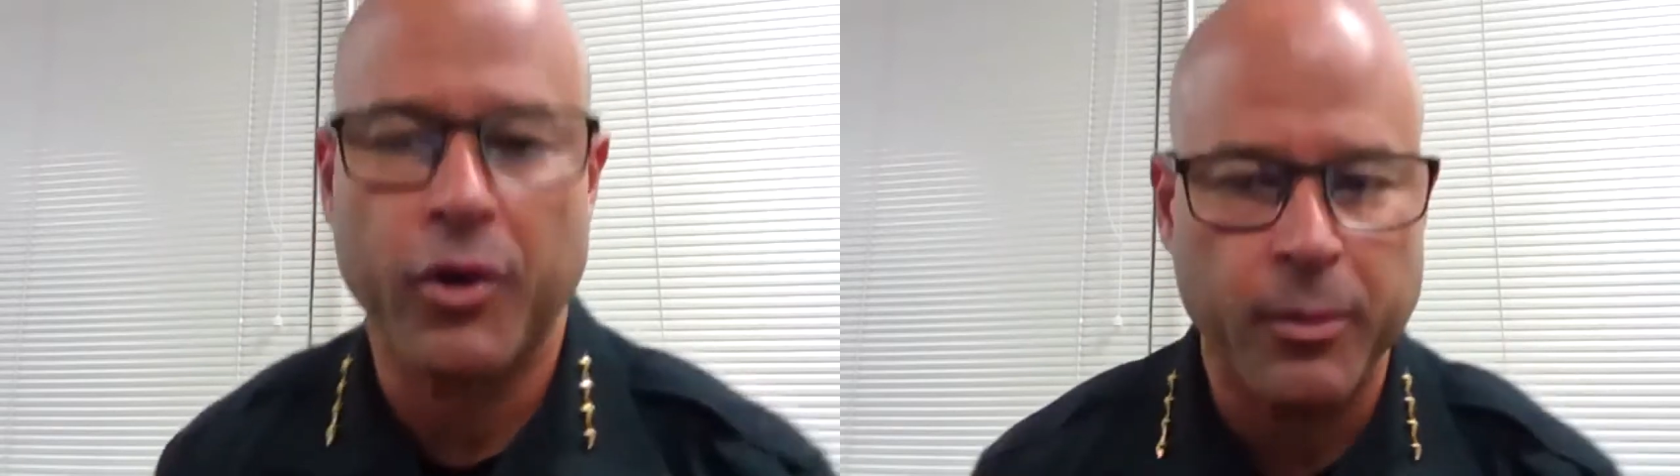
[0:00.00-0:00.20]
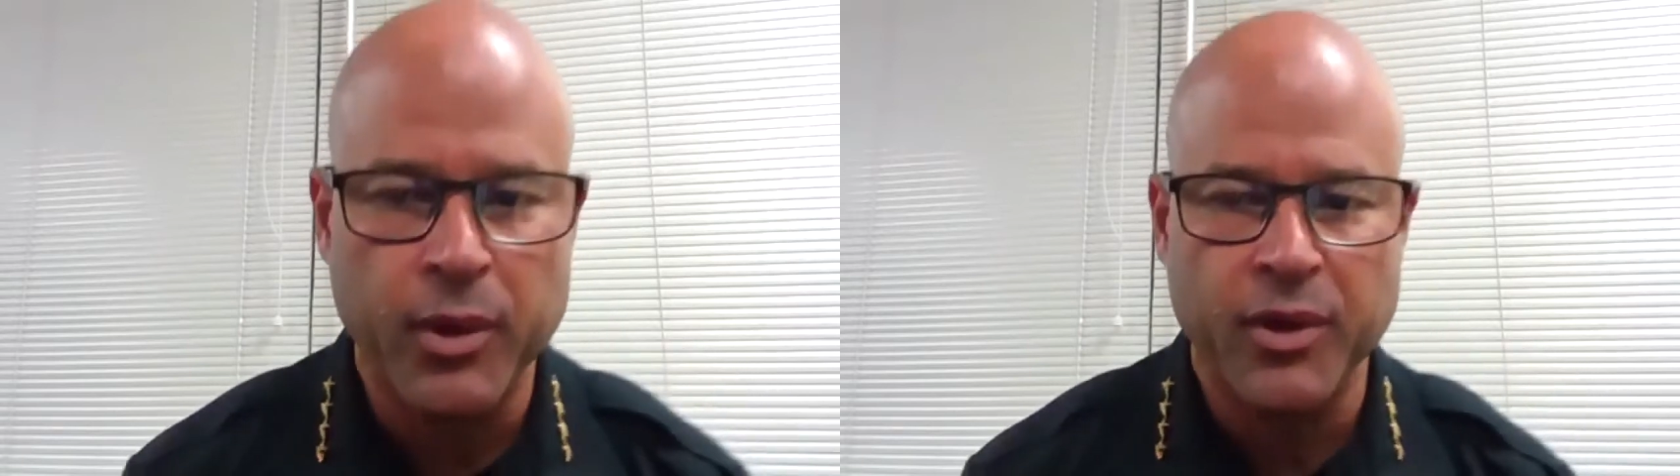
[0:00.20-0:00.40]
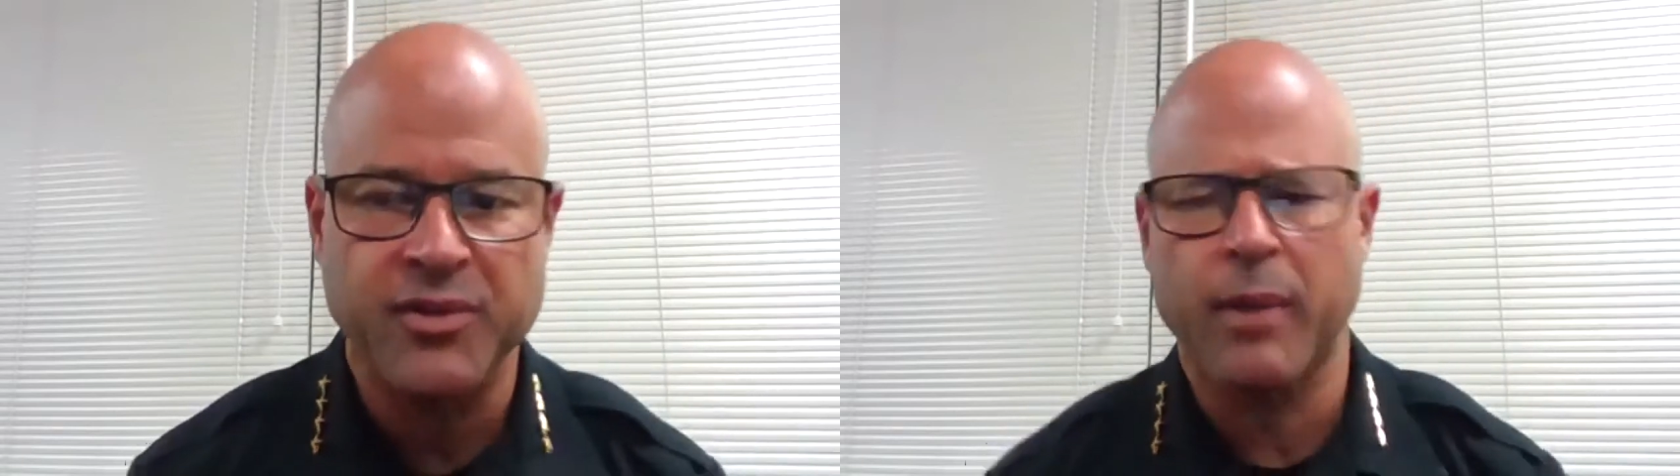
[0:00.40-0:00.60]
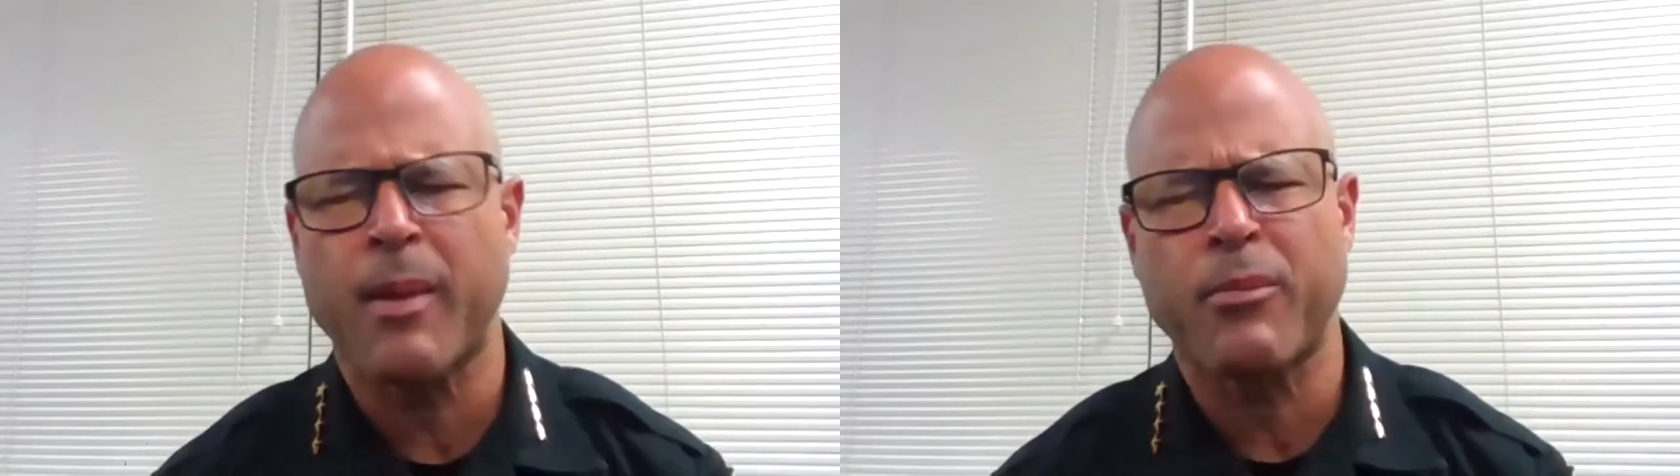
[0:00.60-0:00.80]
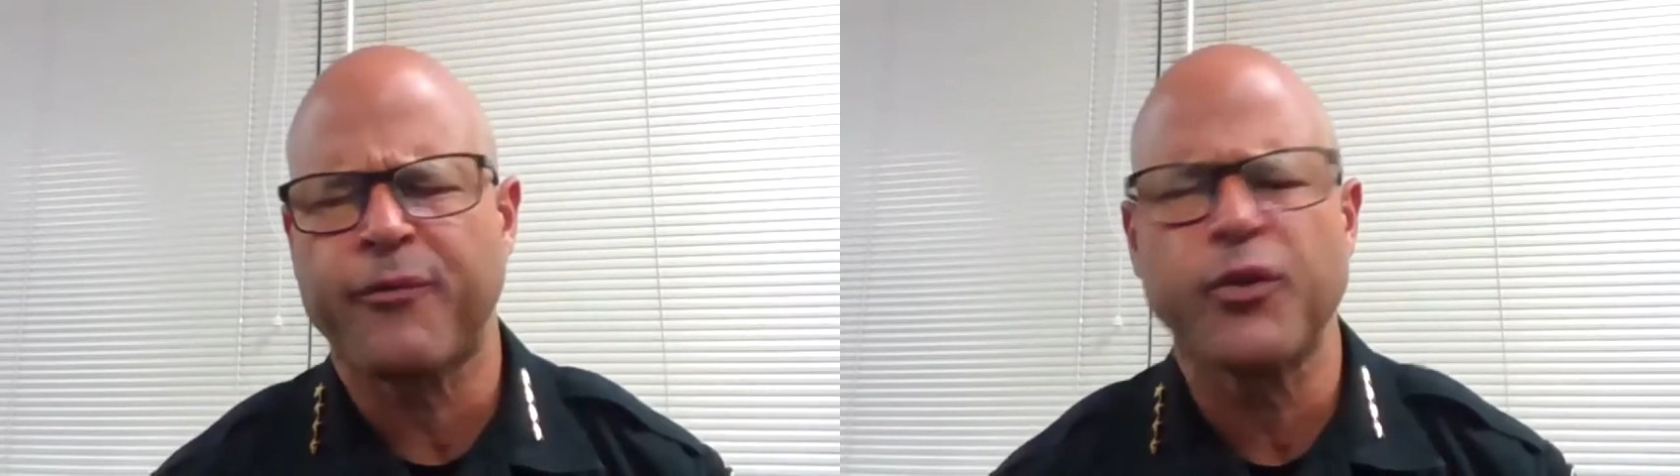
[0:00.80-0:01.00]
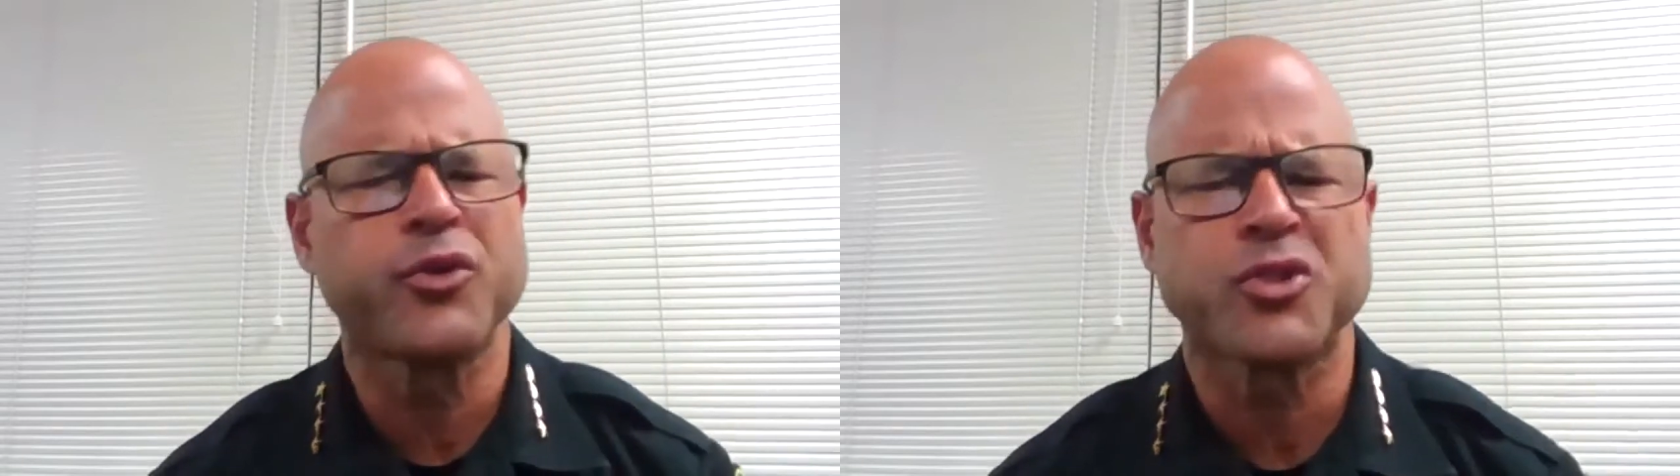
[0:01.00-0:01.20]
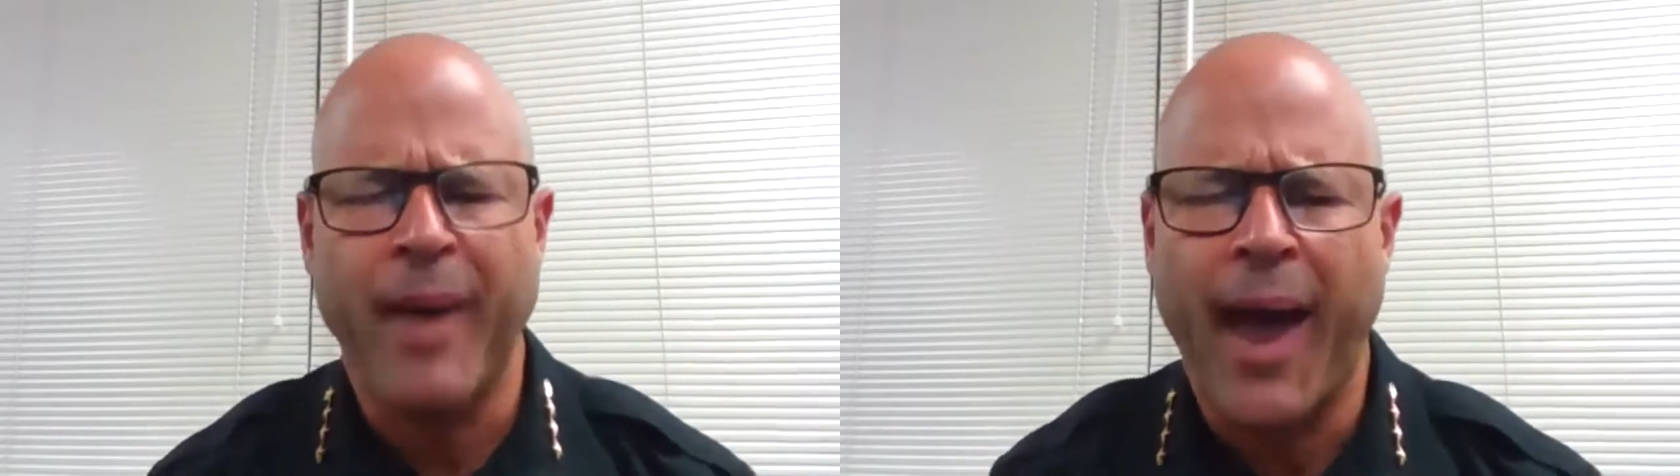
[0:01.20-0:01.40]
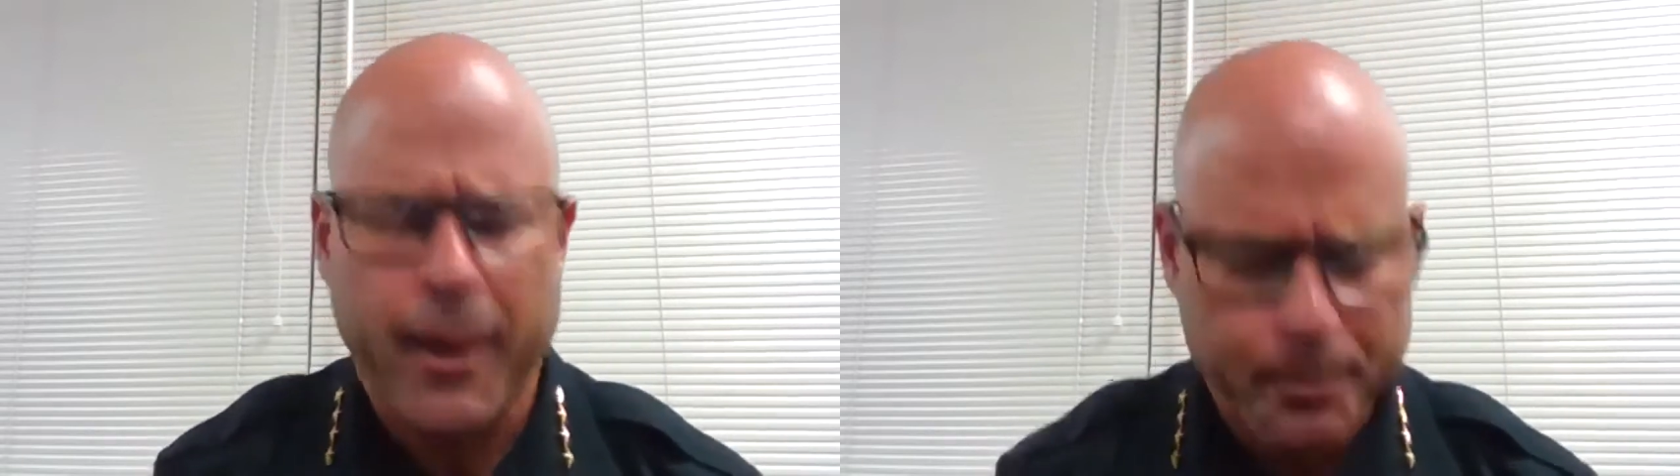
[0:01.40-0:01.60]
our communities, I remember a few years
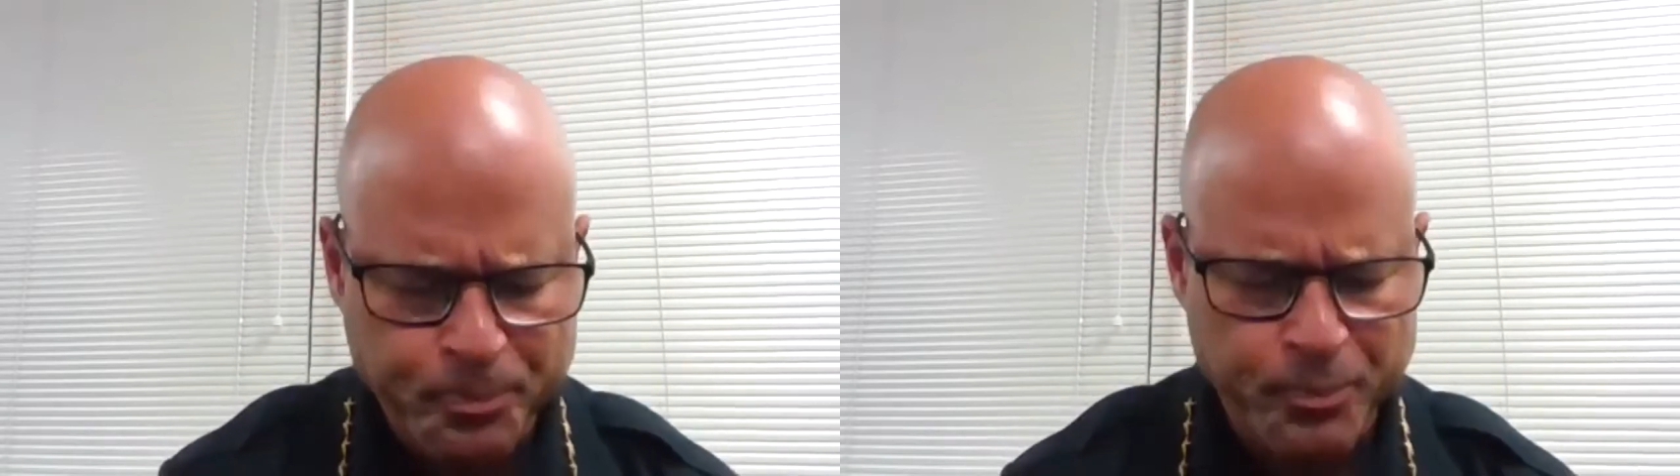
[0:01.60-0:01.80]
back,